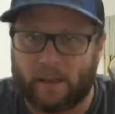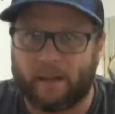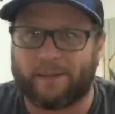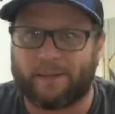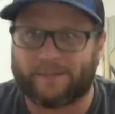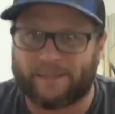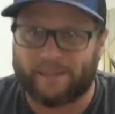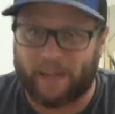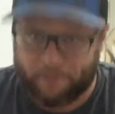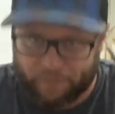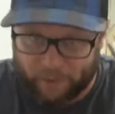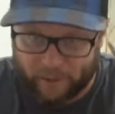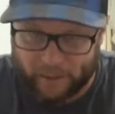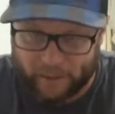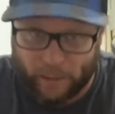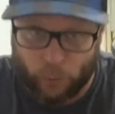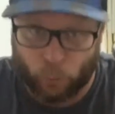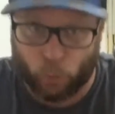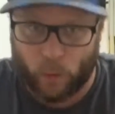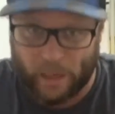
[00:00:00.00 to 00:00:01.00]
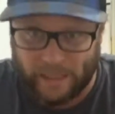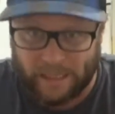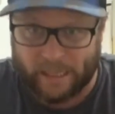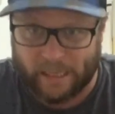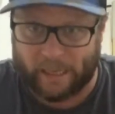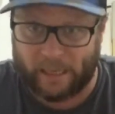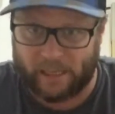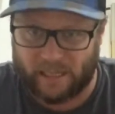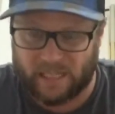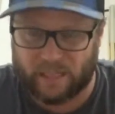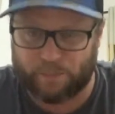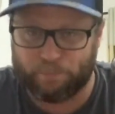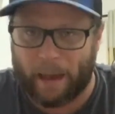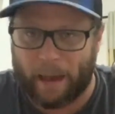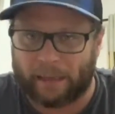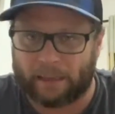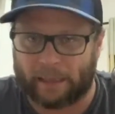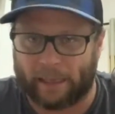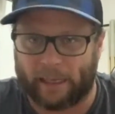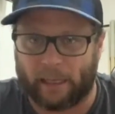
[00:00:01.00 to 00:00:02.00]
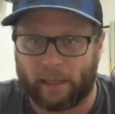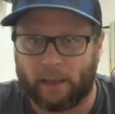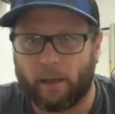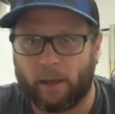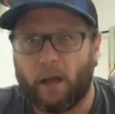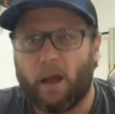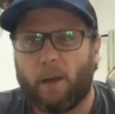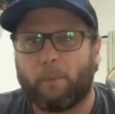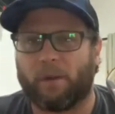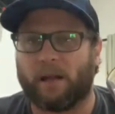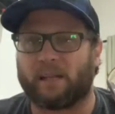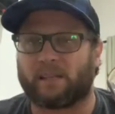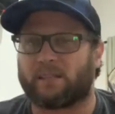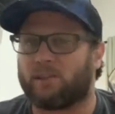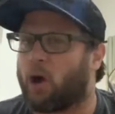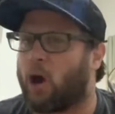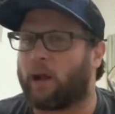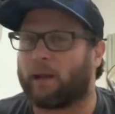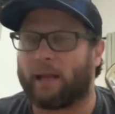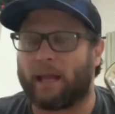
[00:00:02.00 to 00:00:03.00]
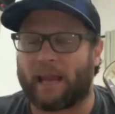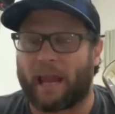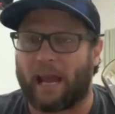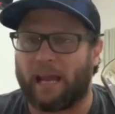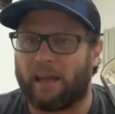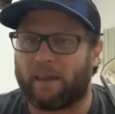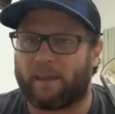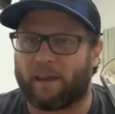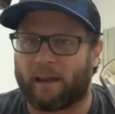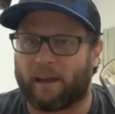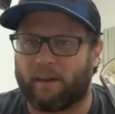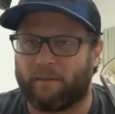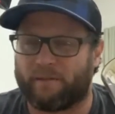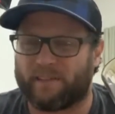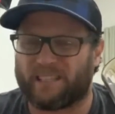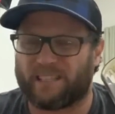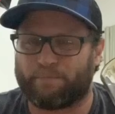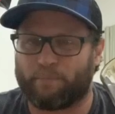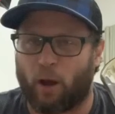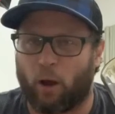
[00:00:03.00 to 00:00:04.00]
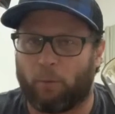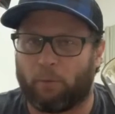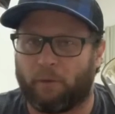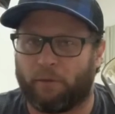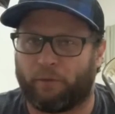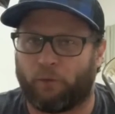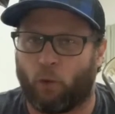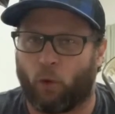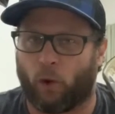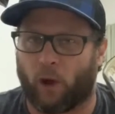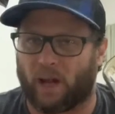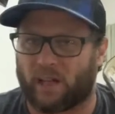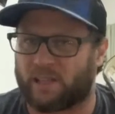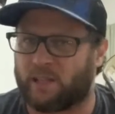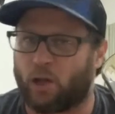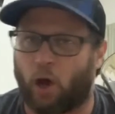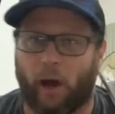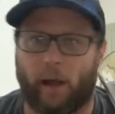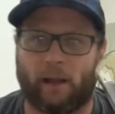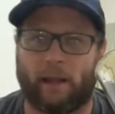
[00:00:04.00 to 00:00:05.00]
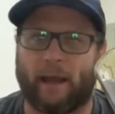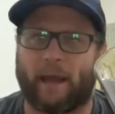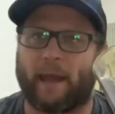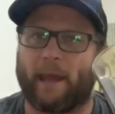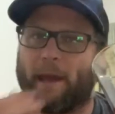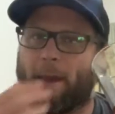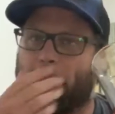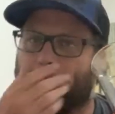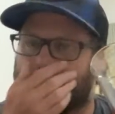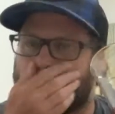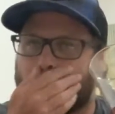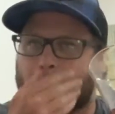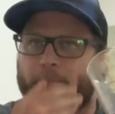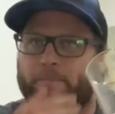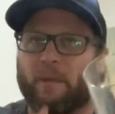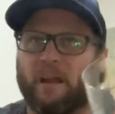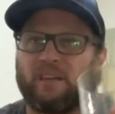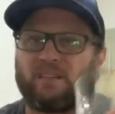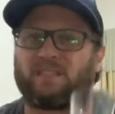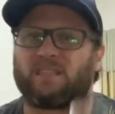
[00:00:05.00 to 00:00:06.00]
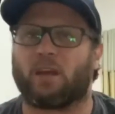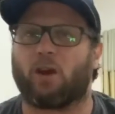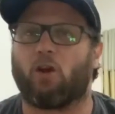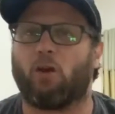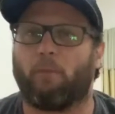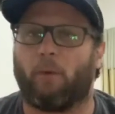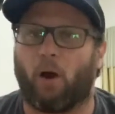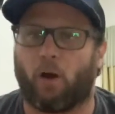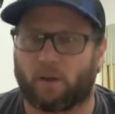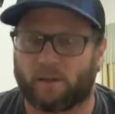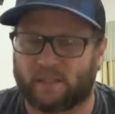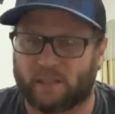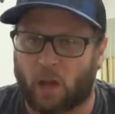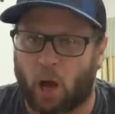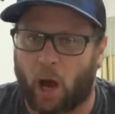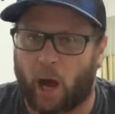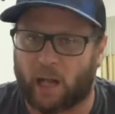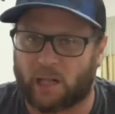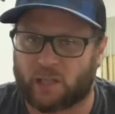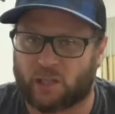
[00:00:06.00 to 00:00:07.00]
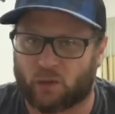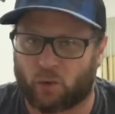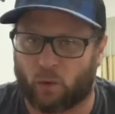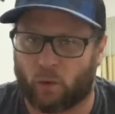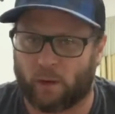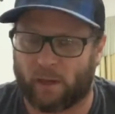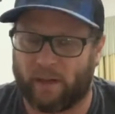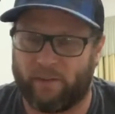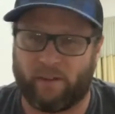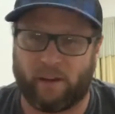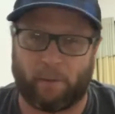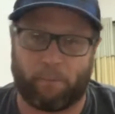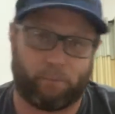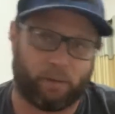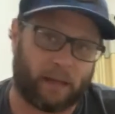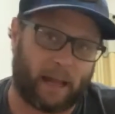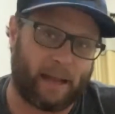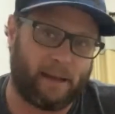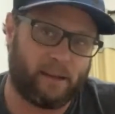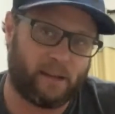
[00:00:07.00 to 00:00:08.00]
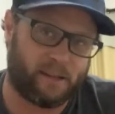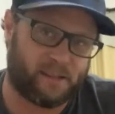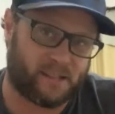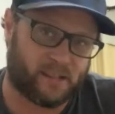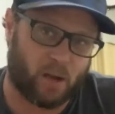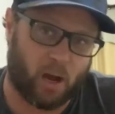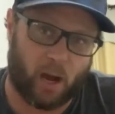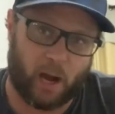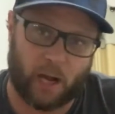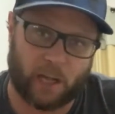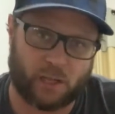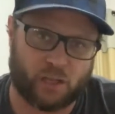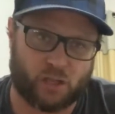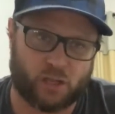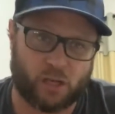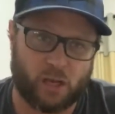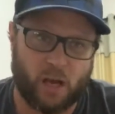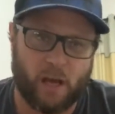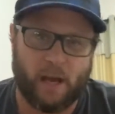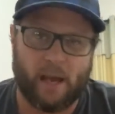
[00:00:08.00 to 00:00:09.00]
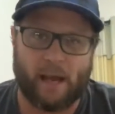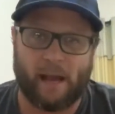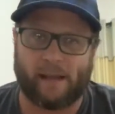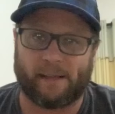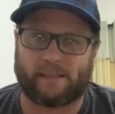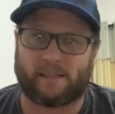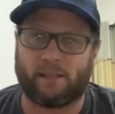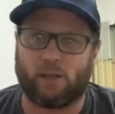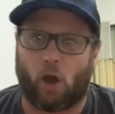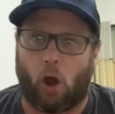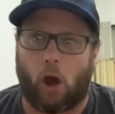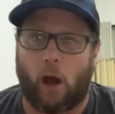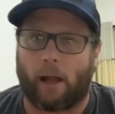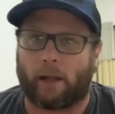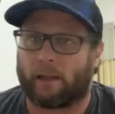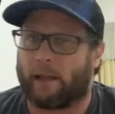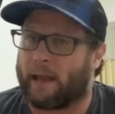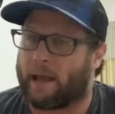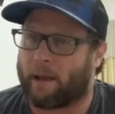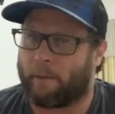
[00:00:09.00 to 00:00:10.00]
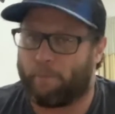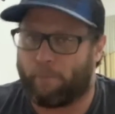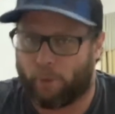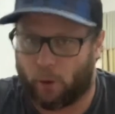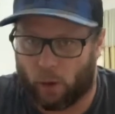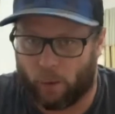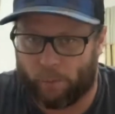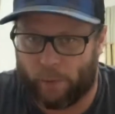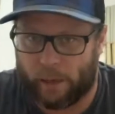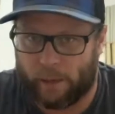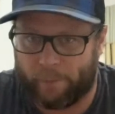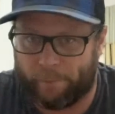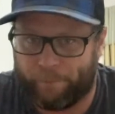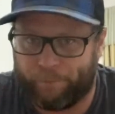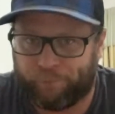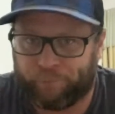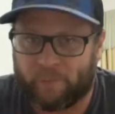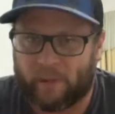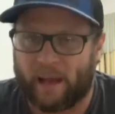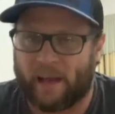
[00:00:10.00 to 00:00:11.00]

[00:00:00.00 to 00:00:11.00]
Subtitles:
It is definitely whiskey smelling, but it's not like anything I've smelt before. It's not like a single malt scotch or even a blended scotch. It's not like a bourbon.